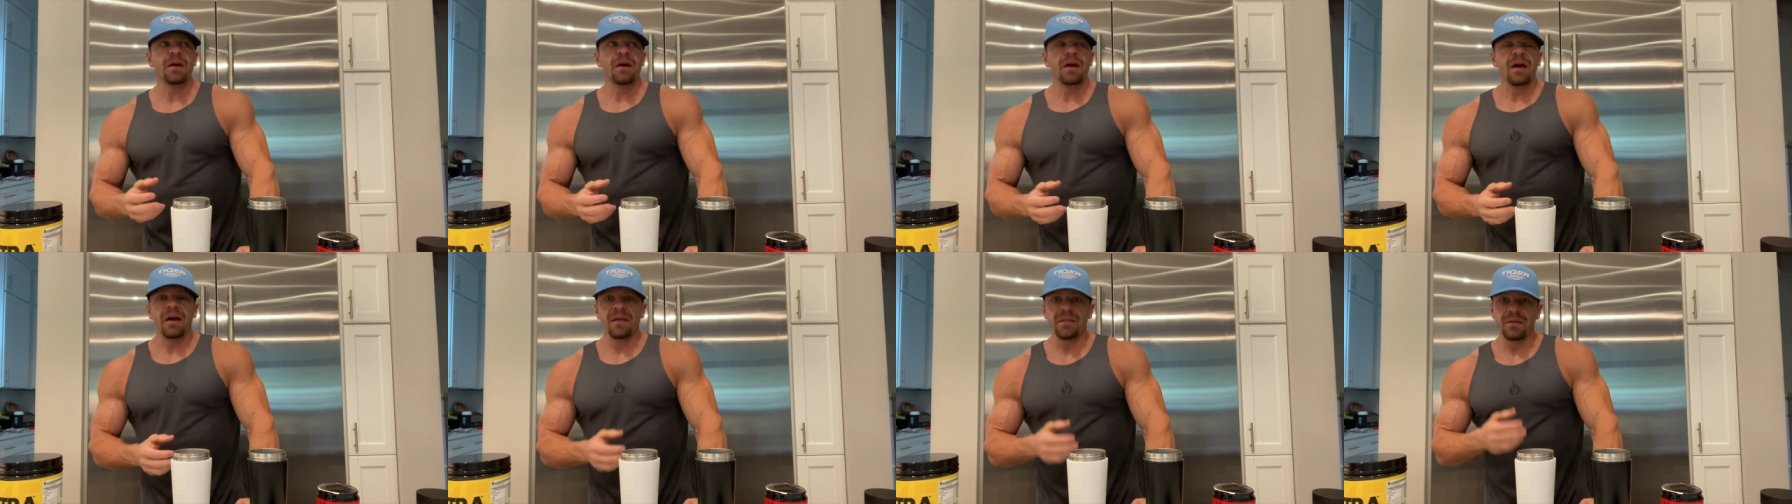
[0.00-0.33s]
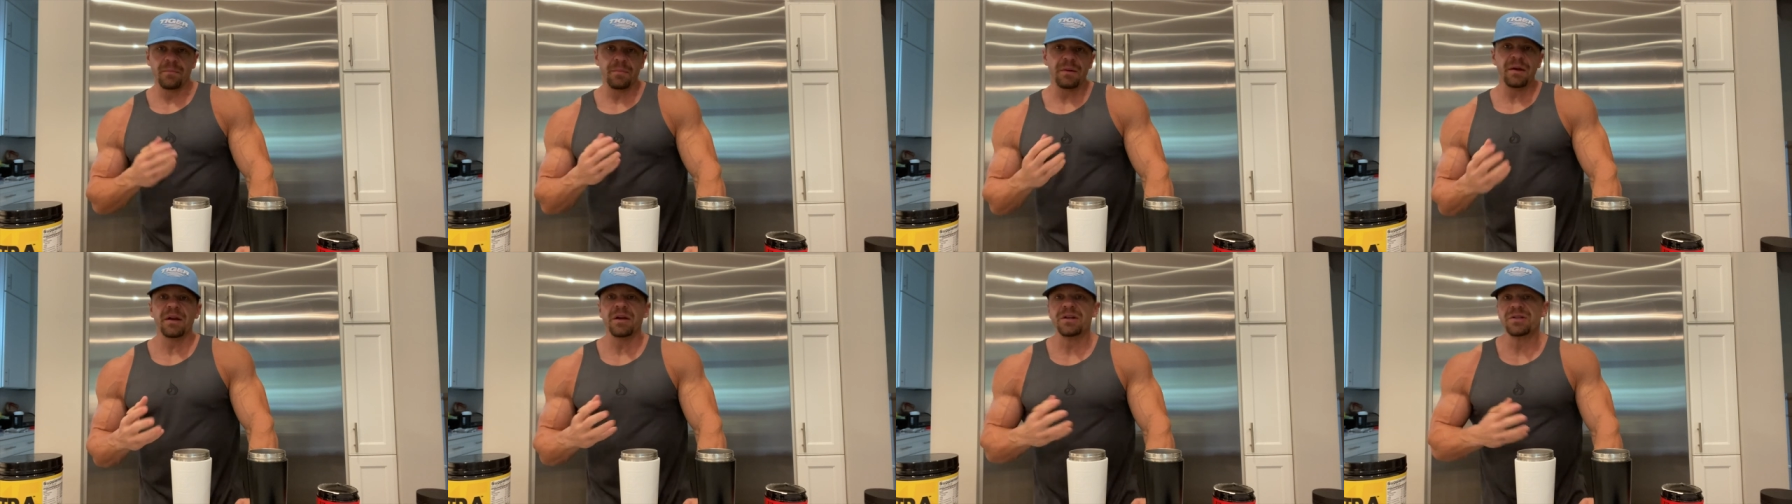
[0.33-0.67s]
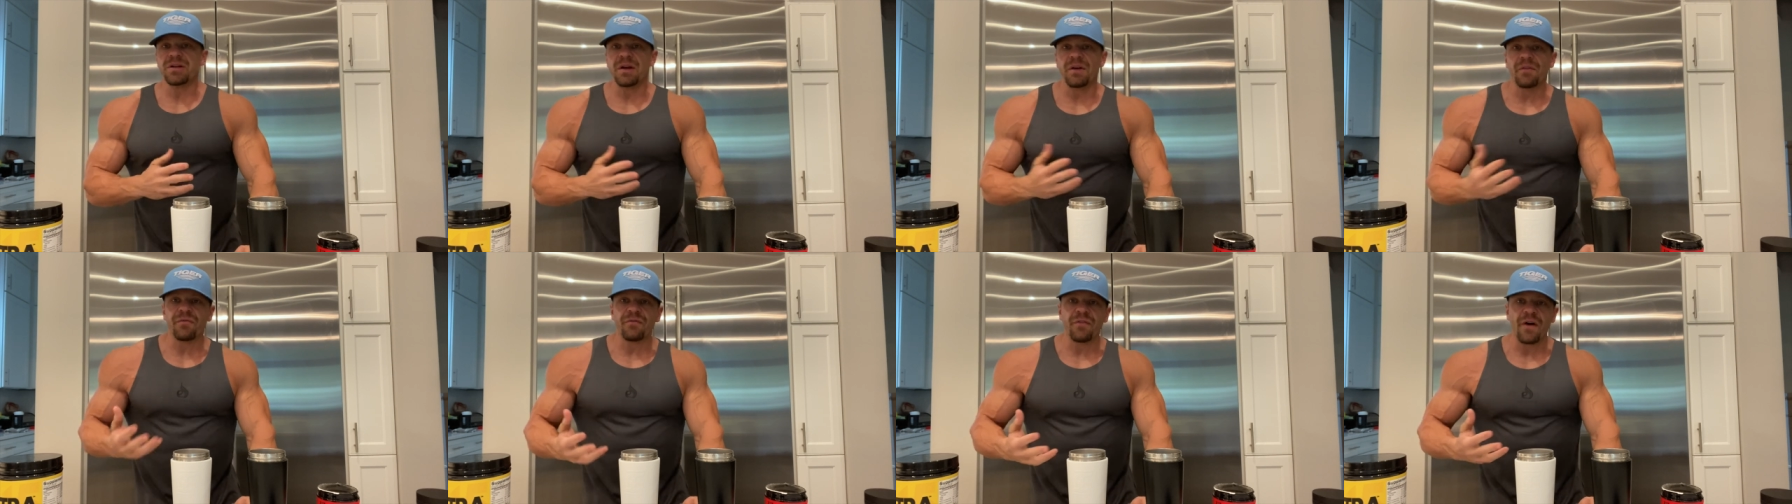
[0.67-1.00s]
and the
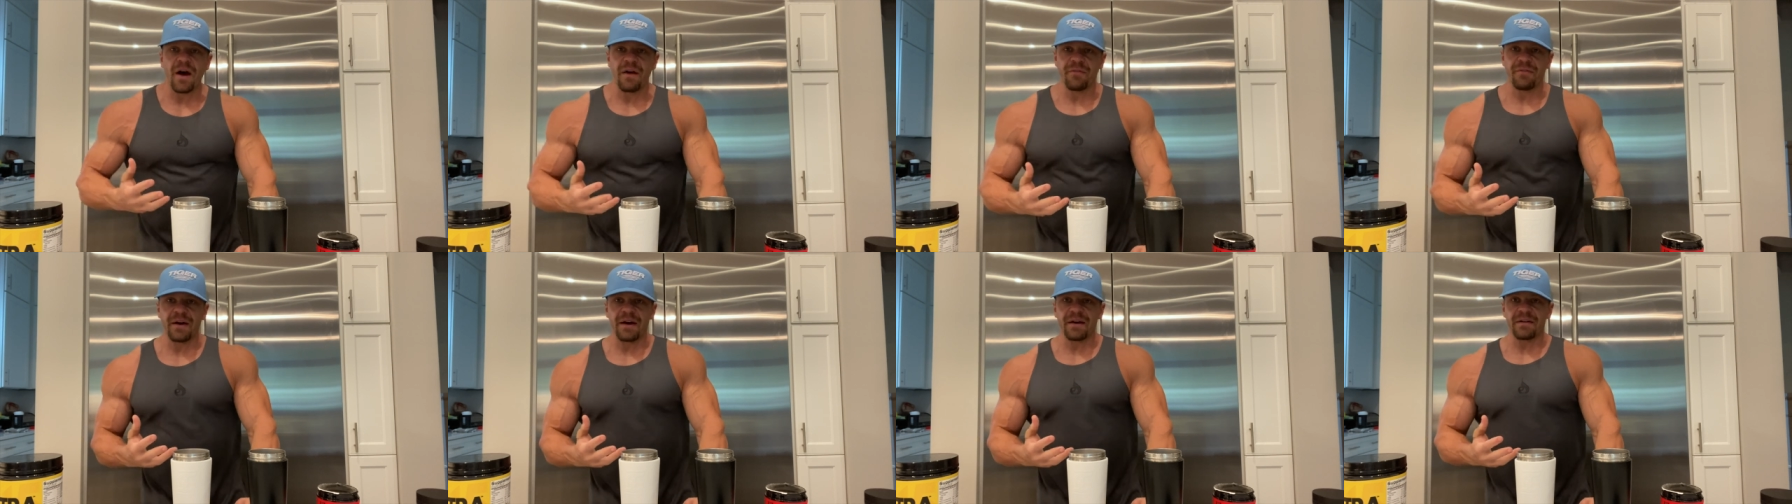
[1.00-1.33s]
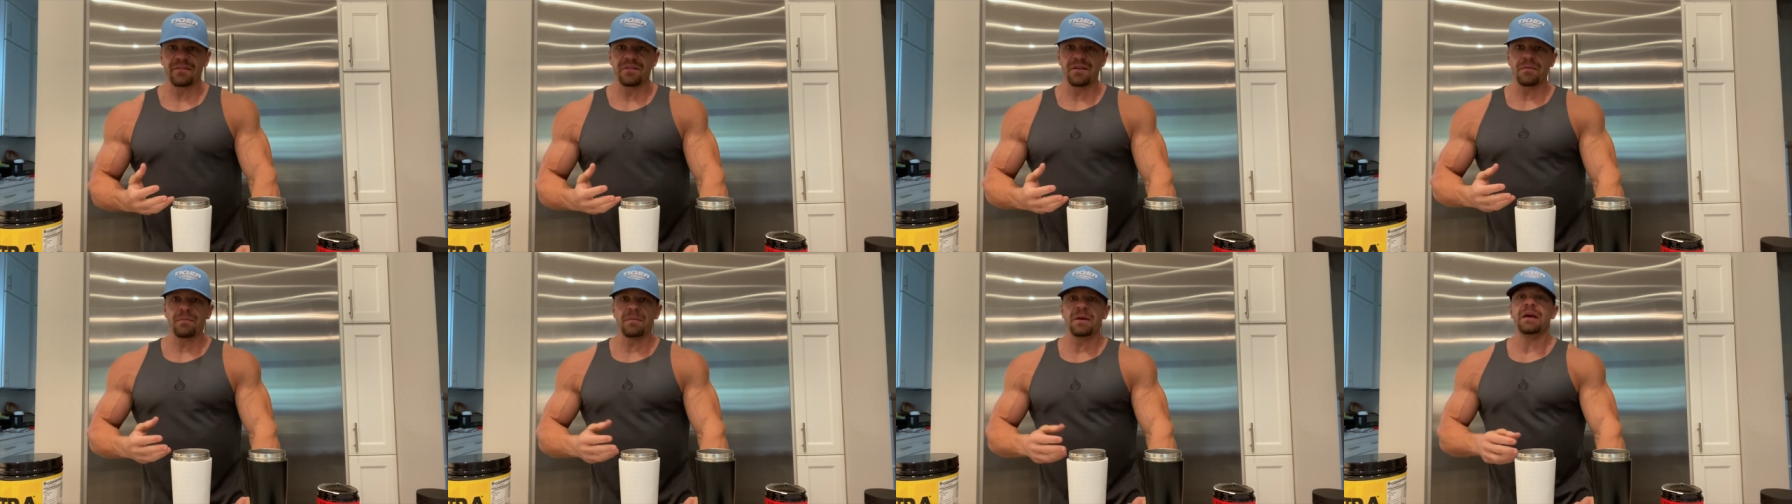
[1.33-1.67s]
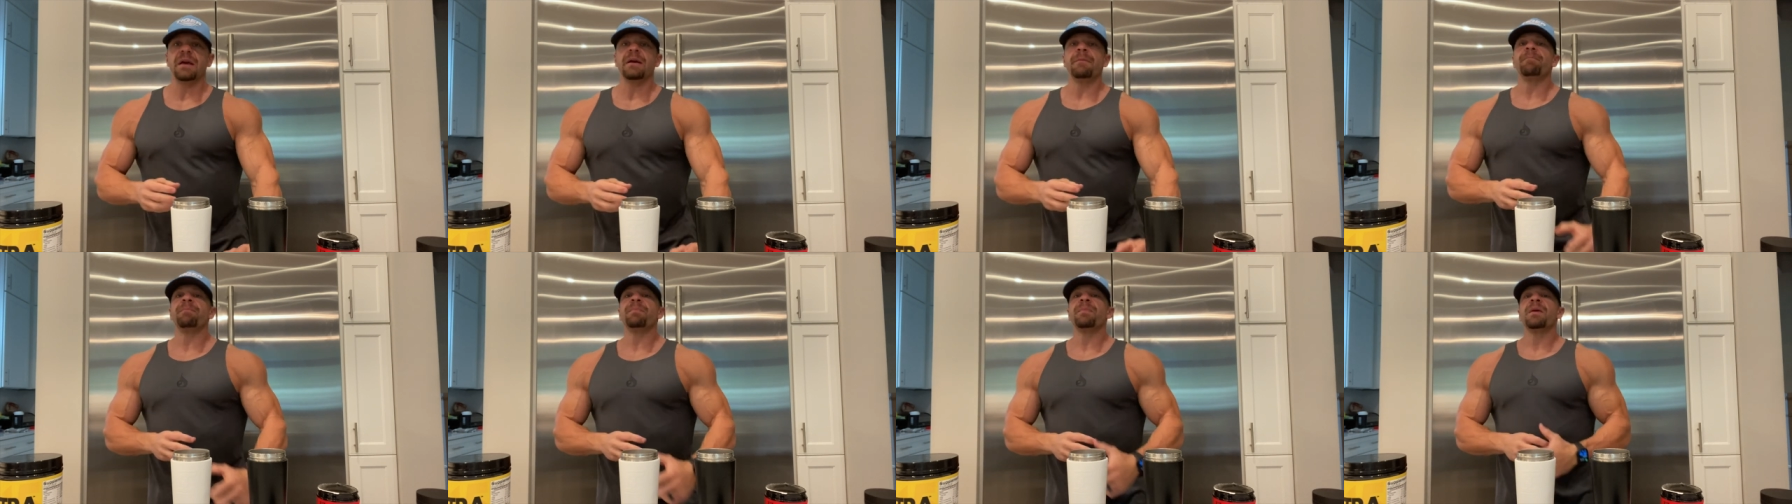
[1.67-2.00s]
Aminogen five X in
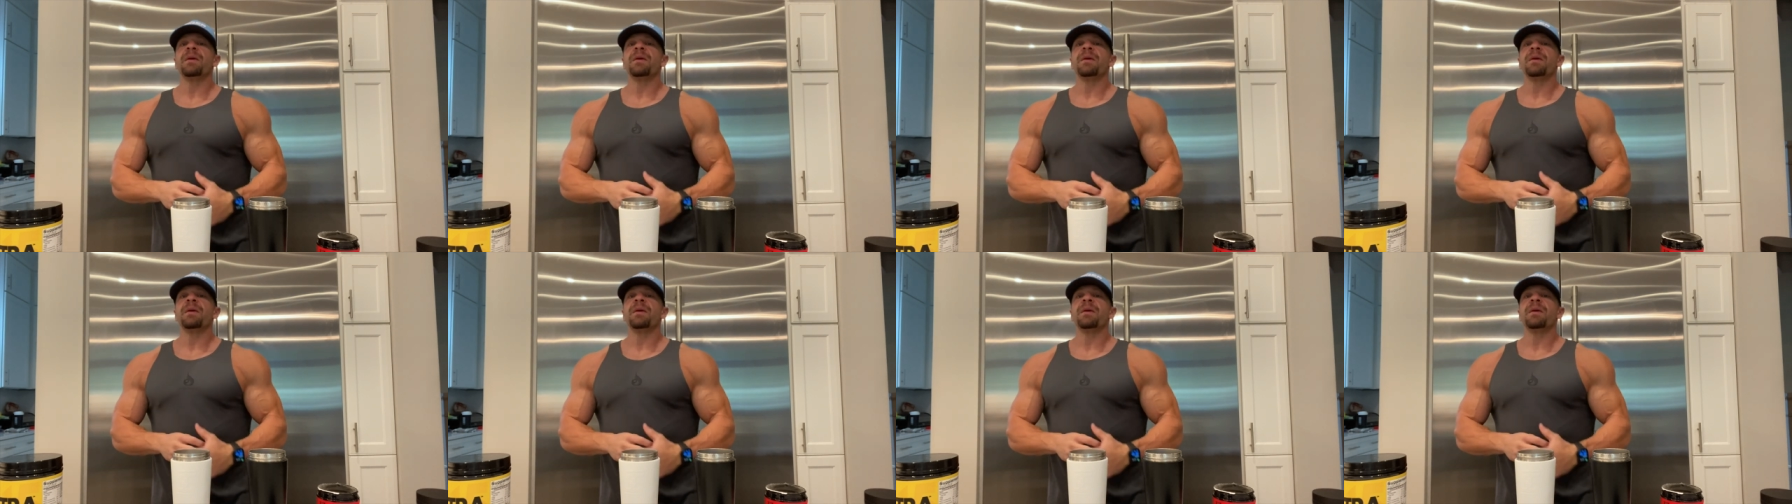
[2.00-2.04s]
me